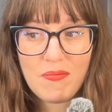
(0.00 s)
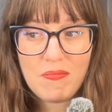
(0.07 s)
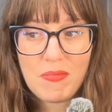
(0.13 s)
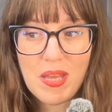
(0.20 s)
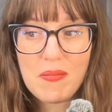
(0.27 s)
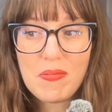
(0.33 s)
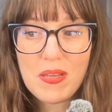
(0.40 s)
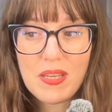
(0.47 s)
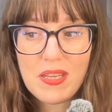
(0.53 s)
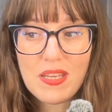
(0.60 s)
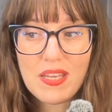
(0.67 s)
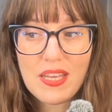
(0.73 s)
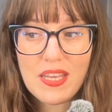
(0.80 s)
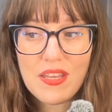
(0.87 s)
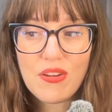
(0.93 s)

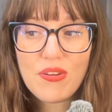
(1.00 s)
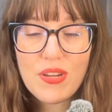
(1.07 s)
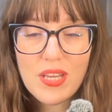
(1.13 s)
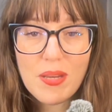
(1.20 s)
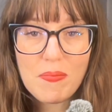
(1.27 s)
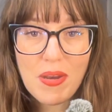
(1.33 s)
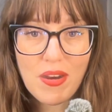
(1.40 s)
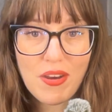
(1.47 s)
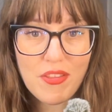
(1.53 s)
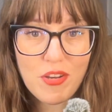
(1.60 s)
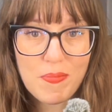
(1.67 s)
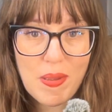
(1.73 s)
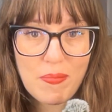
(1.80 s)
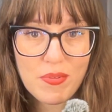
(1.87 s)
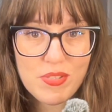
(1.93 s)
Maybe hearing about other
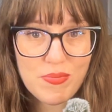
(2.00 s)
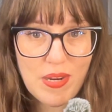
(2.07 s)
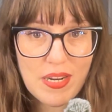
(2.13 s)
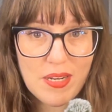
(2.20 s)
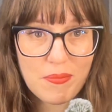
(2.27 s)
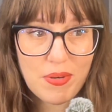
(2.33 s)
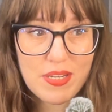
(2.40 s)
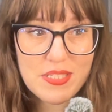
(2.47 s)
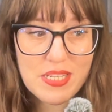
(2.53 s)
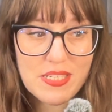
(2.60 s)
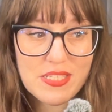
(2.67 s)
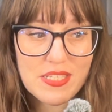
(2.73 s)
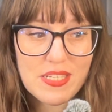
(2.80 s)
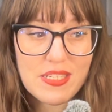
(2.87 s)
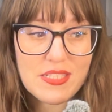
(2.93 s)
people's writing
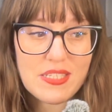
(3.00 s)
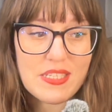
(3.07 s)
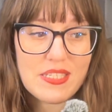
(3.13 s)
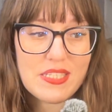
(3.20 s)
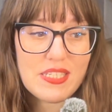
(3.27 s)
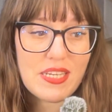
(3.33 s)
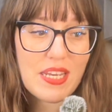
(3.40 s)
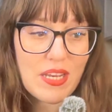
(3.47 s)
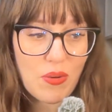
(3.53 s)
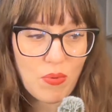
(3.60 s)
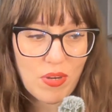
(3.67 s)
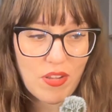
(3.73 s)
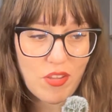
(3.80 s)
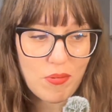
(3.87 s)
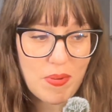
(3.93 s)
processes and seeing
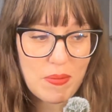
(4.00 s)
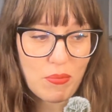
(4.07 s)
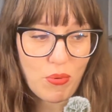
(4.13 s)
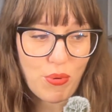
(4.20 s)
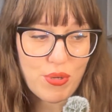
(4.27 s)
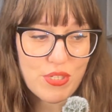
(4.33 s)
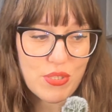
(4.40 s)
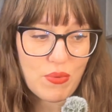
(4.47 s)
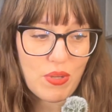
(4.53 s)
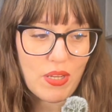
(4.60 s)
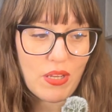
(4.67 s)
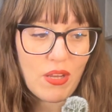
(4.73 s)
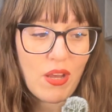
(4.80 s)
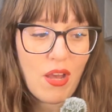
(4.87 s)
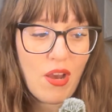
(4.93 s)
what other people were
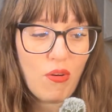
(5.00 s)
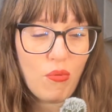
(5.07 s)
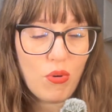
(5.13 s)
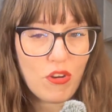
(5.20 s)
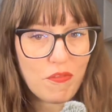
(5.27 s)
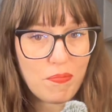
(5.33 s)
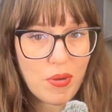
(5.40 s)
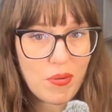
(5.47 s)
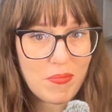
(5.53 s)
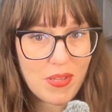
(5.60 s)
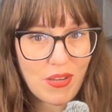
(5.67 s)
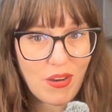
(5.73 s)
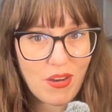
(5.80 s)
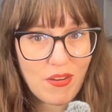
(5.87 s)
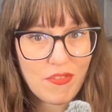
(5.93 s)
doing would have put
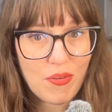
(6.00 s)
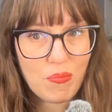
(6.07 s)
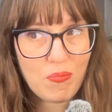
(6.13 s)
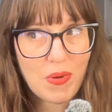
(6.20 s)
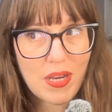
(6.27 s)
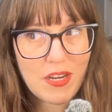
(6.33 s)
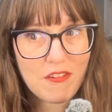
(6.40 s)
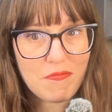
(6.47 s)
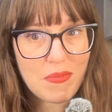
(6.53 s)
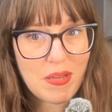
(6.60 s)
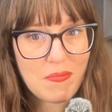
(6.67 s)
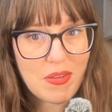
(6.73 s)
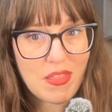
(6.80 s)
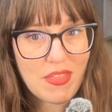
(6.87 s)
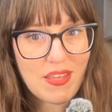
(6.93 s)
me off and might have
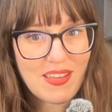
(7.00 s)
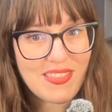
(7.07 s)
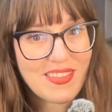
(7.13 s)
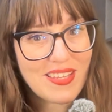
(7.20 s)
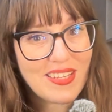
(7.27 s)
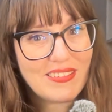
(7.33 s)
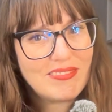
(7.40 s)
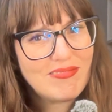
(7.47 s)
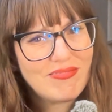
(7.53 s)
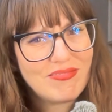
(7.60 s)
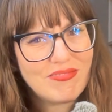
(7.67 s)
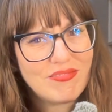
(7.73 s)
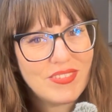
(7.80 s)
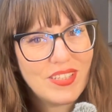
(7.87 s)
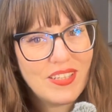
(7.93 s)
made me think that,
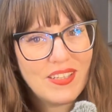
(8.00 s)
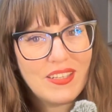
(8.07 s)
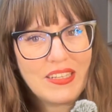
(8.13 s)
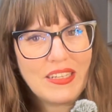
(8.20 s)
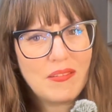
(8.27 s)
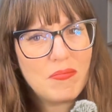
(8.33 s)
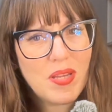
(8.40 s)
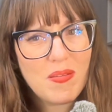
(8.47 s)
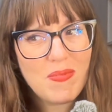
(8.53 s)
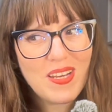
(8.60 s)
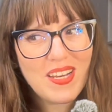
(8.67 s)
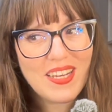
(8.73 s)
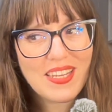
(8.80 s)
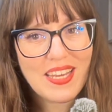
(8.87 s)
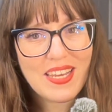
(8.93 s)
maybe
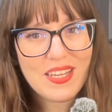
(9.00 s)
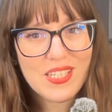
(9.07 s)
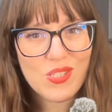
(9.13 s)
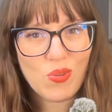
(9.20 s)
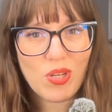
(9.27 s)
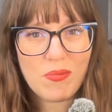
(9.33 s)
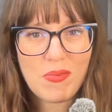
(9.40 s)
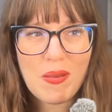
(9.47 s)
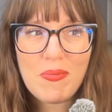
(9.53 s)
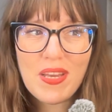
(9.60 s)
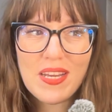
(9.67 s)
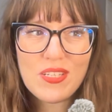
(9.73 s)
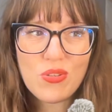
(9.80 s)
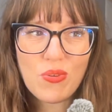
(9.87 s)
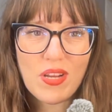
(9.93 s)
I can't do it. Maybe
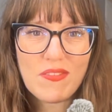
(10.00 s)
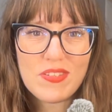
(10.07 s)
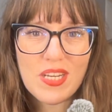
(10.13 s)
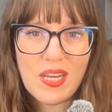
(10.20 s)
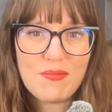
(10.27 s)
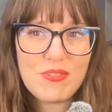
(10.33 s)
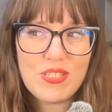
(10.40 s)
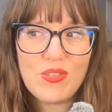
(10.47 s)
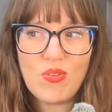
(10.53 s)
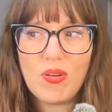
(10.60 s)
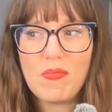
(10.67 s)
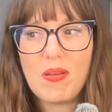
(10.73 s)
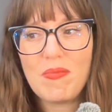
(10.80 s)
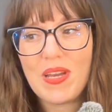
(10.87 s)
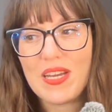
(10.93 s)
I don't have time to do it.
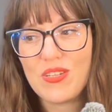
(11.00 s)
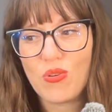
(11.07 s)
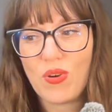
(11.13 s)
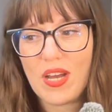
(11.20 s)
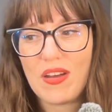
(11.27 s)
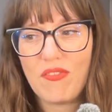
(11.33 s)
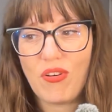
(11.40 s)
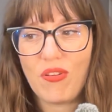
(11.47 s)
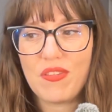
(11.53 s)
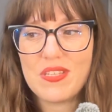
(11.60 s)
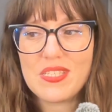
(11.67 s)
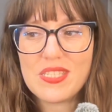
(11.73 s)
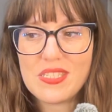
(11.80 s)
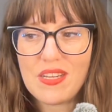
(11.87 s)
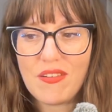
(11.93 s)
Maybe I don't have all
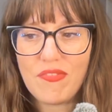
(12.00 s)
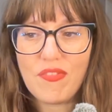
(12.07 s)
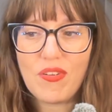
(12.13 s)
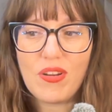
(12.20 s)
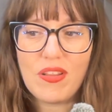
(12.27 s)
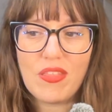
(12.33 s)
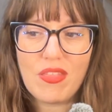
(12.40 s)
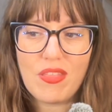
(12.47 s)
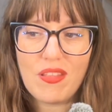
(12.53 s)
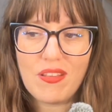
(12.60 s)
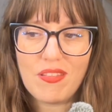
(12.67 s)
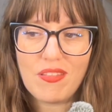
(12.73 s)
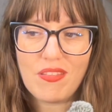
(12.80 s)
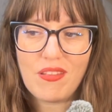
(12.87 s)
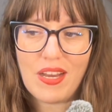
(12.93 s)
this stuff and
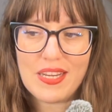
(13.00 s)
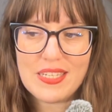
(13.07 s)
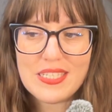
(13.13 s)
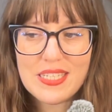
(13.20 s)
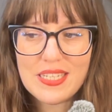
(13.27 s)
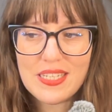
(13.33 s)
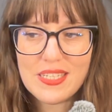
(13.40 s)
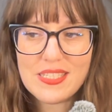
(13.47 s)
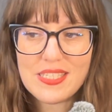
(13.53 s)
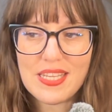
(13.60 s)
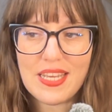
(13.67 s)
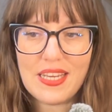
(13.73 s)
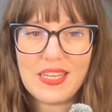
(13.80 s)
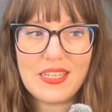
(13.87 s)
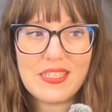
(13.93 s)
ideas
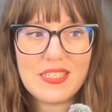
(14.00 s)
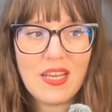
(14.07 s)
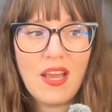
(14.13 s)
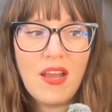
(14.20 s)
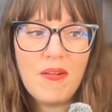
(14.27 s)
and